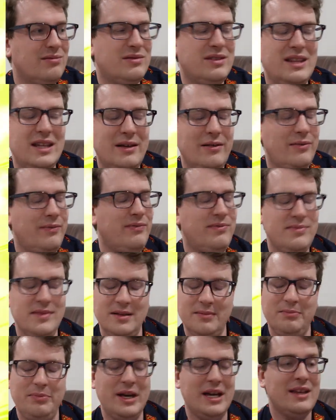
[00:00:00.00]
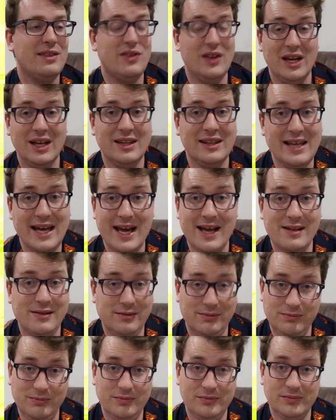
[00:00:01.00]
the big thing that
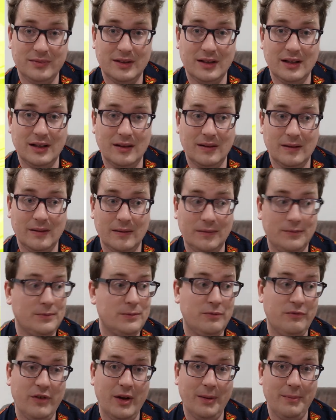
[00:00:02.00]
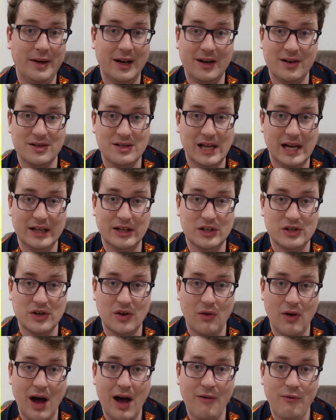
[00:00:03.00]
filmmakers like to
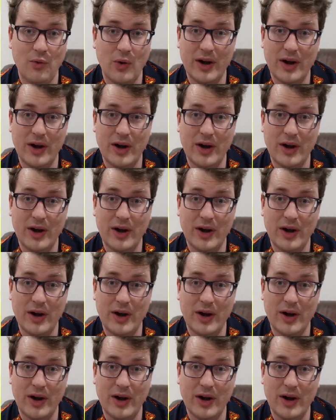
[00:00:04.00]
show off